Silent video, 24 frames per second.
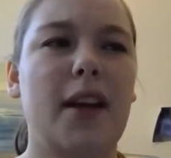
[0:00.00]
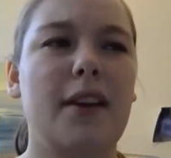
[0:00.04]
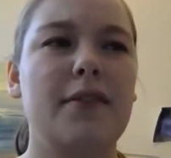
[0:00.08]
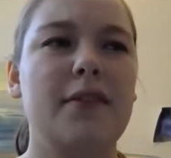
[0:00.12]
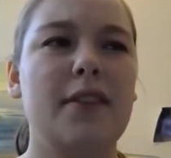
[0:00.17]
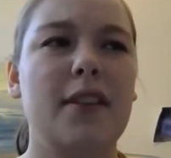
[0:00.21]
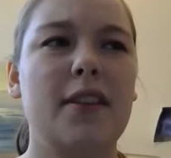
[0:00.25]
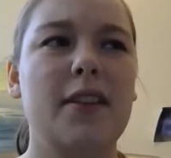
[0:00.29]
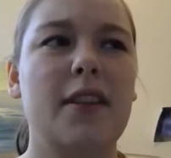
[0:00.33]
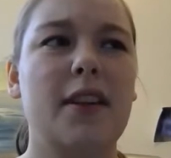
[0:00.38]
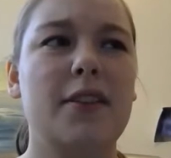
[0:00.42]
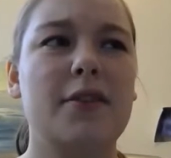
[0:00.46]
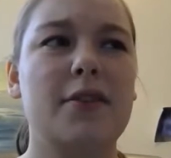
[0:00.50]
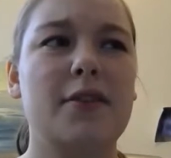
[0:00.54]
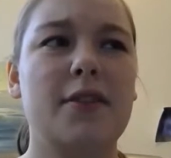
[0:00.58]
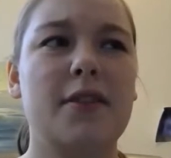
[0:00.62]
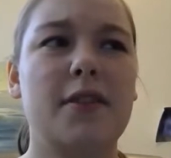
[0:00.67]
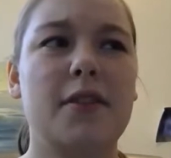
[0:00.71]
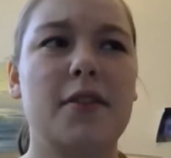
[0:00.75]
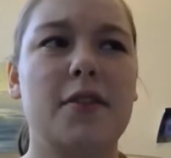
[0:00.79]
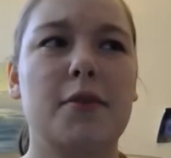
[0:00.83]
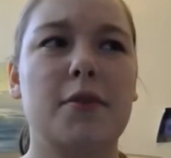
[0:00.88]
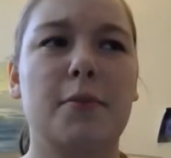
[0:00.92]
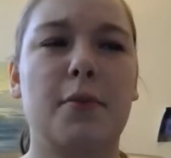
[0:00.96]
done
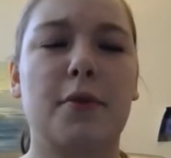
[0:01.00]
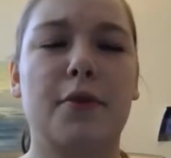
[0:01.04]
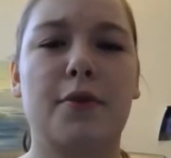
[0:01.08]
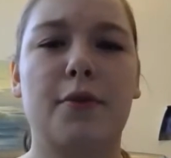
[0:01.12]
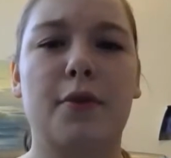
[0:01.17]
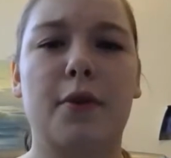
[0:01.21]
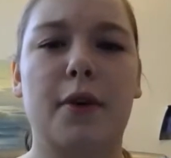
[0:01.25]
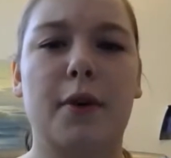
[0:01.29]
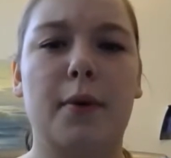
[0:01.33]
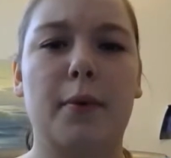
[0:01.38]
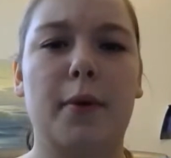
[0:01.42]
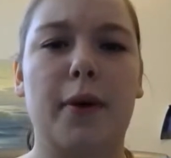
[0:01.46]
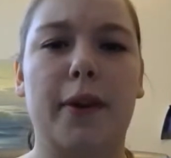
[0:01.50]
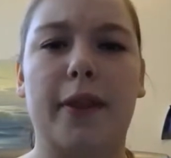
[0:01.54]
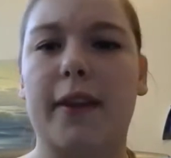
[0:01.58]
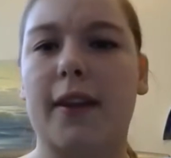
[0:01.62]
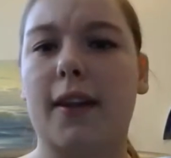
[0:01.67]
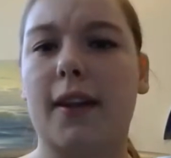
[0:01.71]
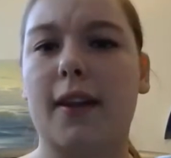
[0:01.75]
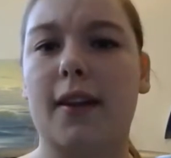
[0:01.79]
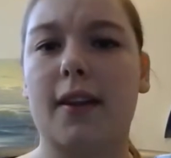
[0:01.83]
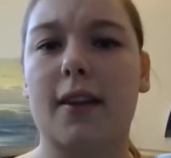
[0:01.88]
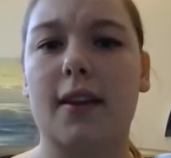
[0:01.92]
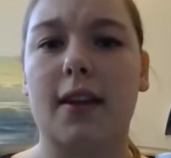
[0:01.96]
exercises before where
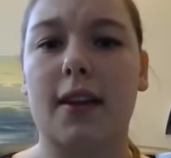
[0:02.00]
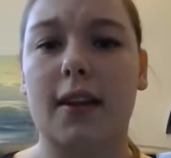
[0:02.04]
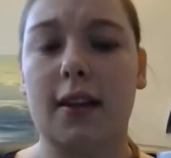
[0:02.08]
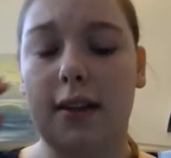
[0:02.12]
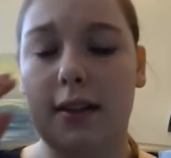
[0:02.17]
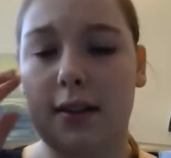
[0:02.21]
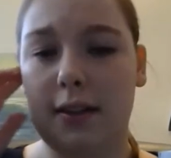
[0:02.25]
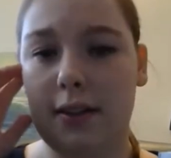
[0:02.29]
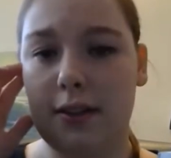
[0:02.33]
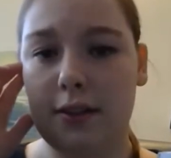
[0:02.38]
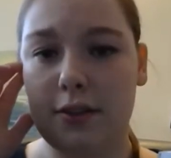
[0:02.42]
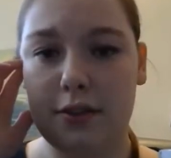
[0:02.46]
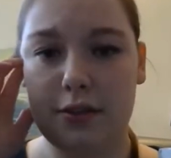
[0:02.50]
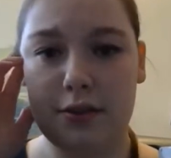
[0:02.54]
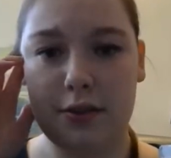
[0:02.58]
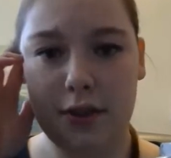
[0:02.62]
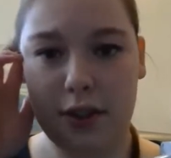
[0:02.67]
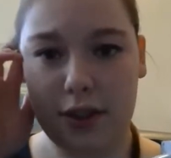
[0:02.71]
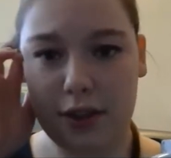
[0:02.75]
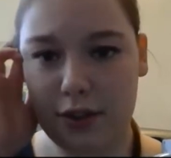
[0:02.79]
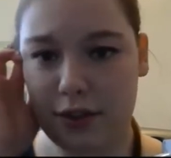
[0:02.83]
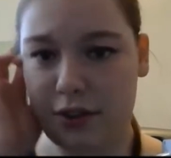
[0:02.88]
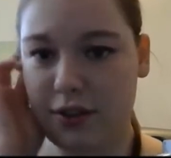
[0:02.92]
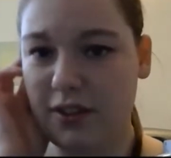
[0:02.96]
the
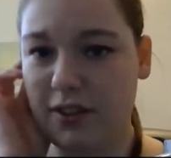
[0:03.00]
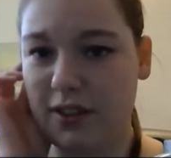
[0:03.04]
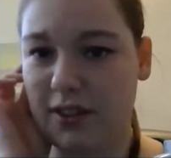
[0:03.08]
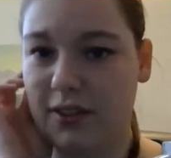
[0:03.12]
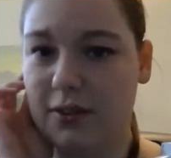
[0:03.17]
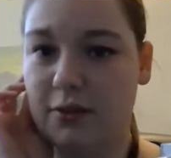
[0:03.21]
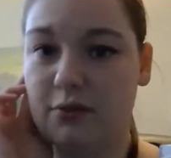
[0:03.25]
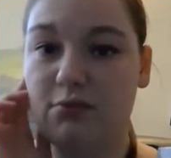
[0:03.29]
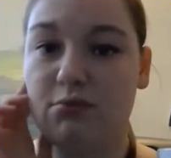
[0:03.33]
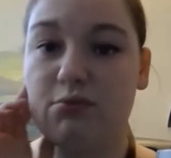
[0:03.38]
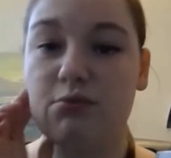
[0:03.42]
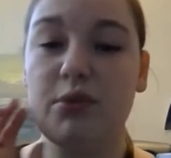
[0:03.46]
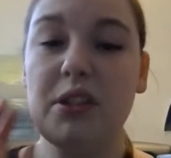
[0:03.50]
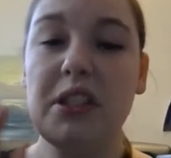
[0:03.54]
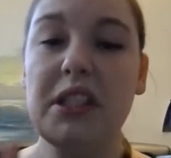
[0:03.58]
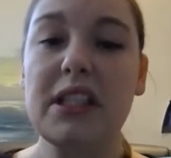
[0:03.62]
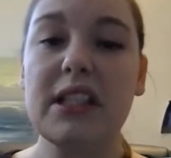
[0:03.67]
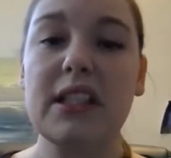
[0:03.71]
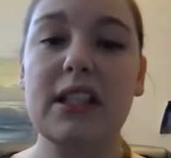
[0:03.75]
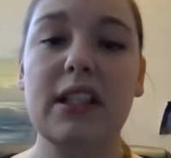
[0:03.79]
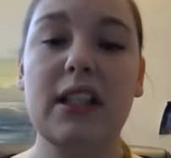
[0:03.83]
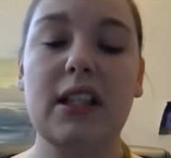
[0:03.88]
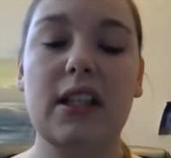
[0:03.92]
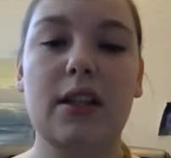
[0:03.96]
instructor is
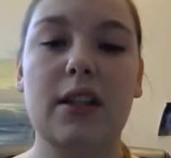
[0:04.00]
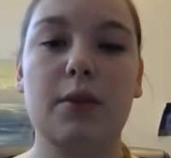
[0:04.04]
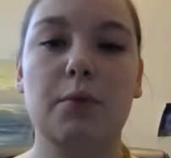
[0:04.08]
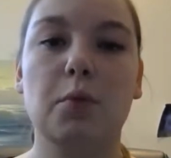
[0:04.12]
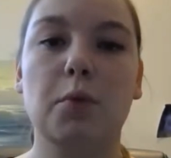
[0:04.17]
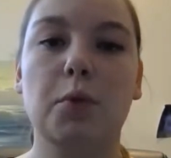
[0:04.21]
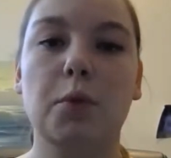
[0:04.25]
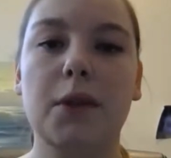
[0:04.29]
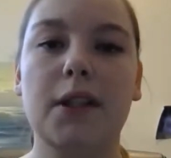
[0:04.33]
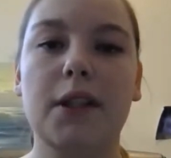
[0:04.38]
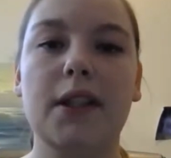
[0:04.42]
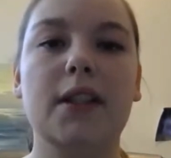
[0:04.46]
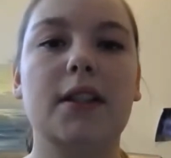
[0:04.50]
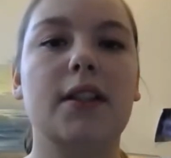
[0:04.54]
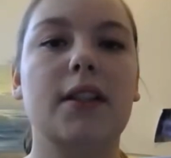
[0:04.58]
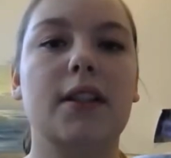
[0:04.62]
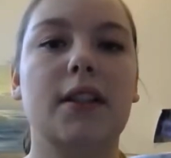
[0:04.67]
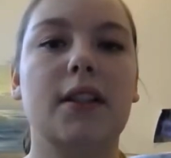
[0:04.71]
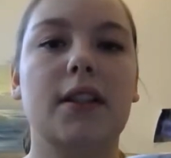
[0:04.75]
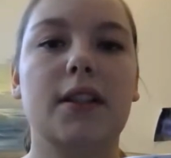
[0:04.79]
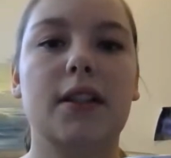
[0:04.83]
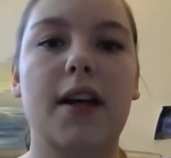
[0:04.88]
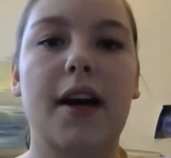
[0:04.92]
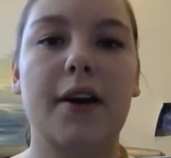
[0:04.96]
really,
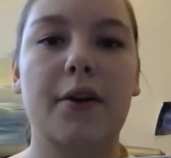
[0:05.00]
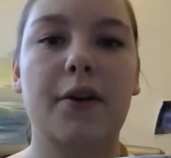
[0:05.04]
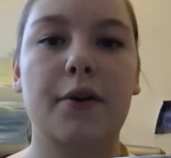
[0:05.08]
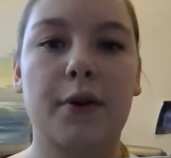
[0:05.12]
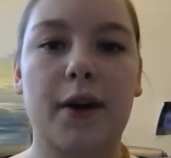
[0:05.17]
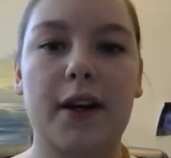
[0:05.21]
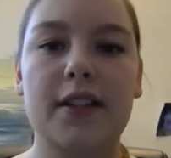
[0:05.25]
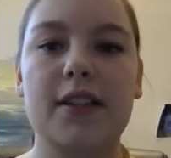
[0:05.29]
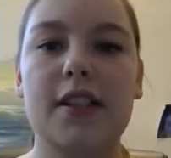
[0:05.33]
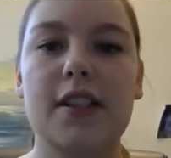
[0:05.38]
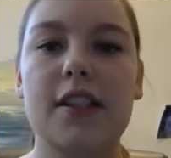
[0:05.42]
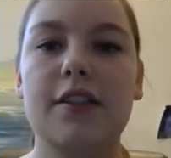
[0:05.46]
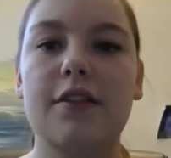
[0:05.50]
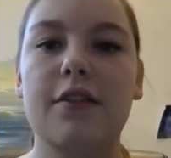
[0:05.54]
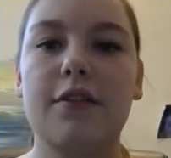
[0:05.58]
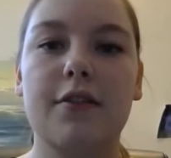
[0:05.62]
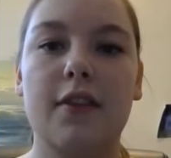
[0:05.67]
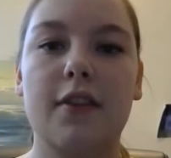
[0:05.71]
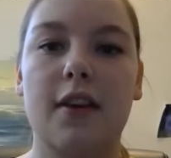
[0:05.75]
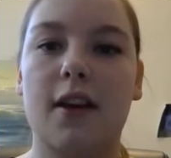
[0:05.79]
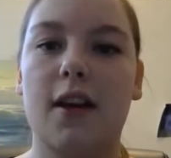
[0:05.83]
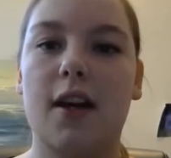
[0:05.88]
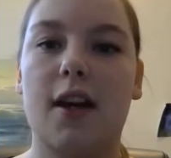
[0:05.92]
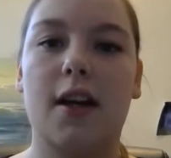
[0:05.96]
really aggressive
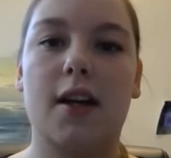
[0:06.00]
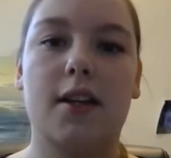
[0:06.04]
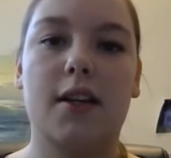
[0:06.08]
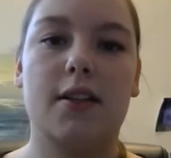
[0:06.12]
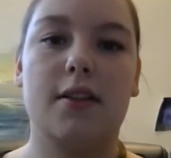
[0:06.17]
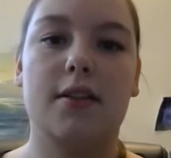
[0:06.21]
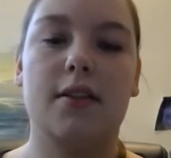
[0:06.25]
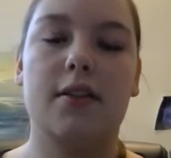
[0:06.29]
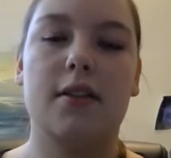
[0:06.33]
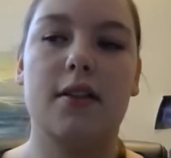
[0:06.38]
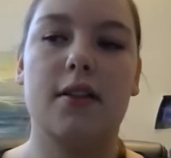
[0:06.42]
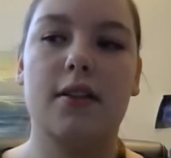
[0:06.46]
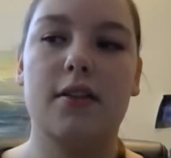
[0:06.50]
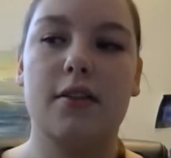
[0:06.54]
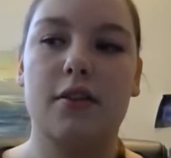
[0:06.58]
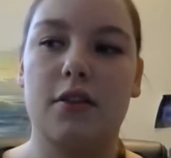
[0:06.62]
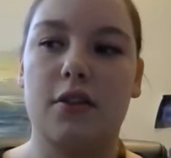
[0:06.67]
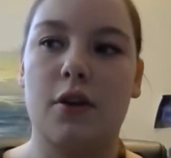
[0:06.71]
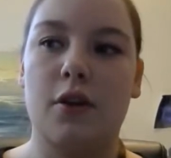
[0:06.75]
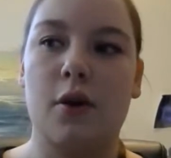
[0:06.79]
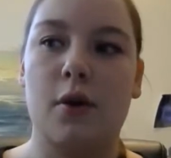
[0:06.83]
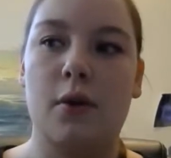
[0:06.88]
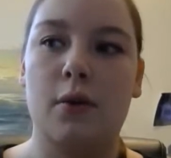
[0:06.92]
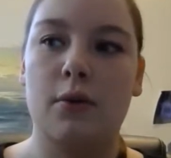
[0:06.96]
and,
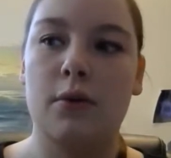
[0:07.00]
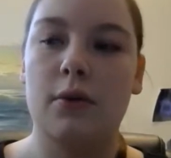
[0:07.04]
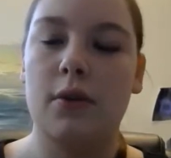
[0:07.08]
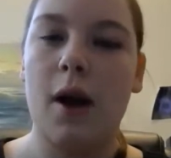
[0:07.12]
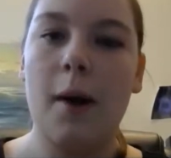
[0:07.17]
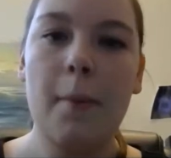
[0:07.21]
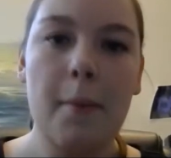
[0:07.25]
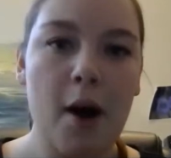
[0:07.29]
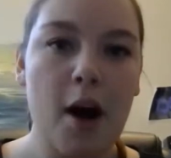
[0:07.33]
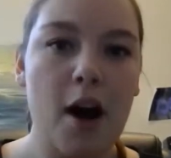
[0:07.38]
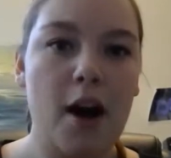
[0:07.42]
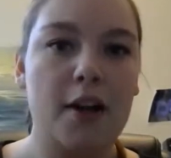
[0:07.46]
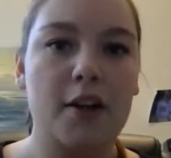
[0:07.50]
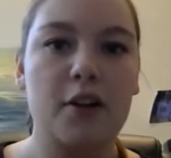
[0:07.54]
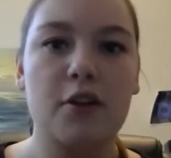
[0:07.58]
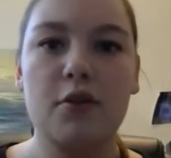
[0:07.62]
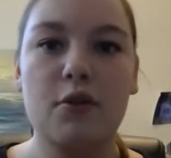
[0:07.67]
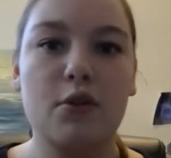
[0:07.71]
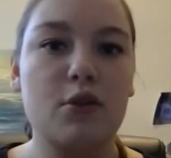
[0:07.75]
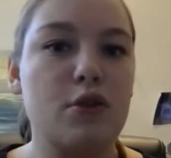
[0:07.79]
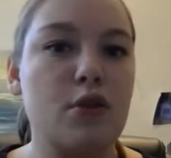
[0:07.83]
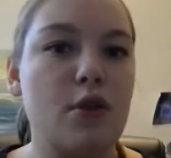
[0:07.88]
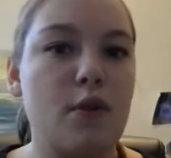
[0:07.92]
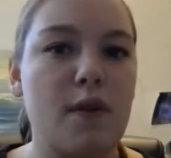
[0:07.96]
come on, you
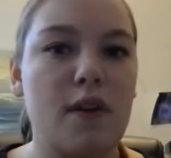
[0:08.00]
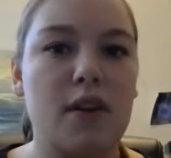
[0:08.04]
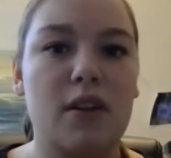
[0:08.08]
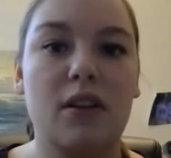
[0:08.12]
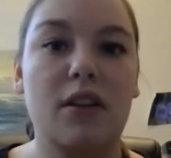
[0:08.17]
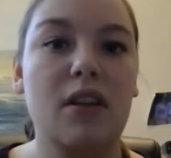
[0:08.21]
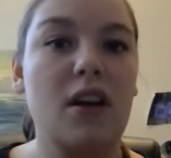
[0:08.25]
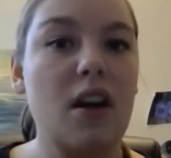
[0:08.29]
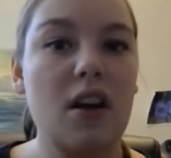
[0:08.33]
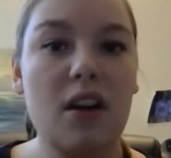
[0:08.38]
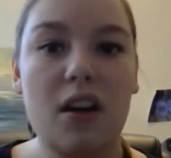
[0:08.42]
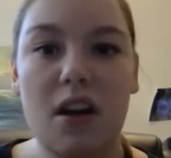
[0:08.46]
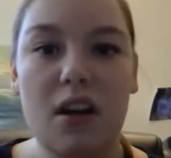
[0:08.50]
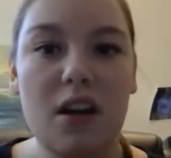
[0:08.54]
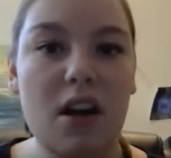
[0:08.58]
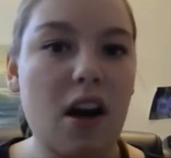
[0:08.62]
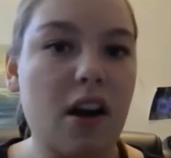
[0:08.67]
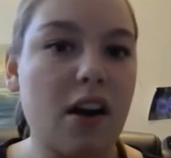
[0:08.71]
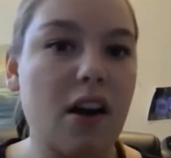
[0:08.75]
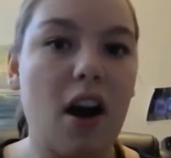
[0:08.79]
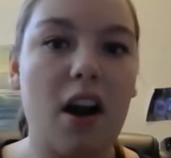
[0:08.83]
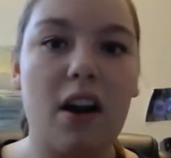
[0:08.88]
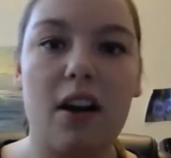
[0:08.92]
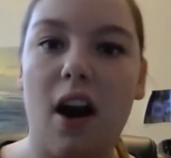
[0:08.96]
can do it,
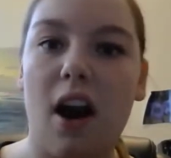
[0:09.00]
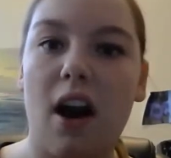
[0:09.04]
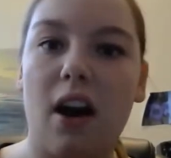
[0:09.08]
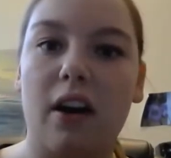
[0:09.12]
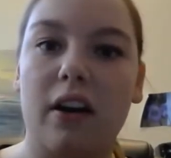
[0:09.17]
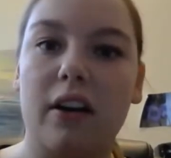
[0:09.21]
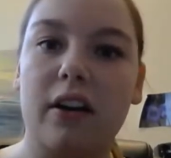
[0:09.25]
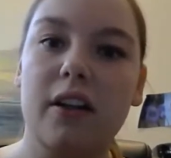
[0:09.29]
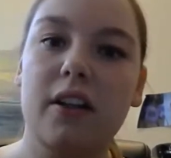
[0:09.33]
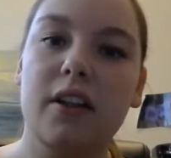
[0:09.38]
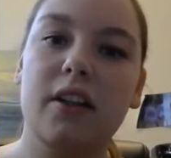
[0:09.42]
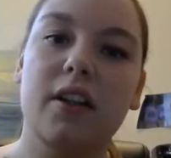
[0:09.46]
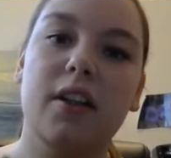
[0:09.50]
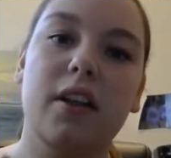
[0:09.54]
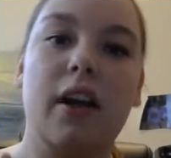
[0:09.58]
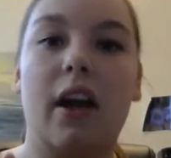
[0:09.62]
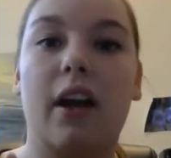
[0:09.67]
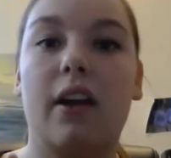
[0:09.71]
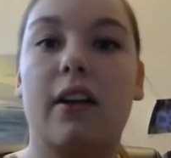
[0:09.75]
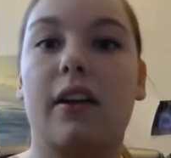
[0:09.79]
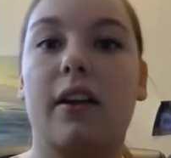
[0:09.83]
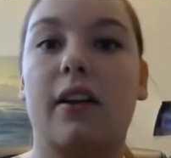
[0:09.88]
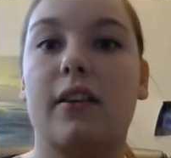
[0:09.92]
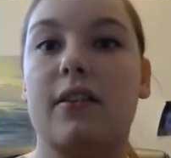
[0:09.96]
yeah,
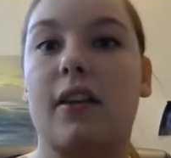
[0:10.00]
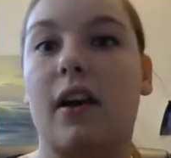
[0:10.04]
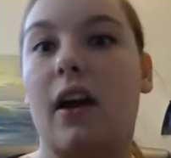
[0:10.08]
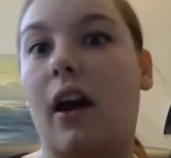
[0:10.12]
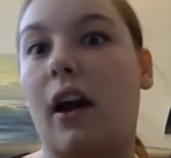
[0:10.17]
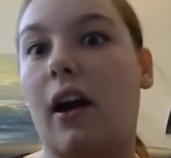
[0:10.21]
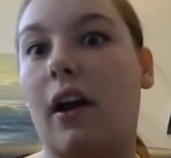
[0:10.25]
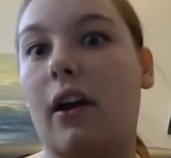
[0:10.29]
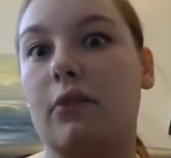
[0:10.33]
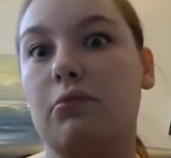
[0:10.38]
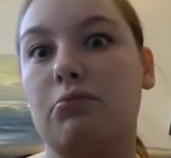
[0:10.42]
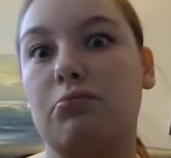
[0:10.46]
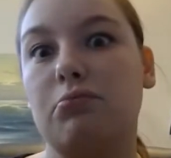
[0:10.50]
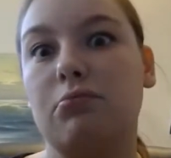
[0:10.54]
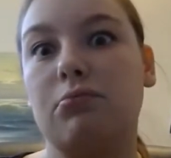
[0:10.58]
and it's like,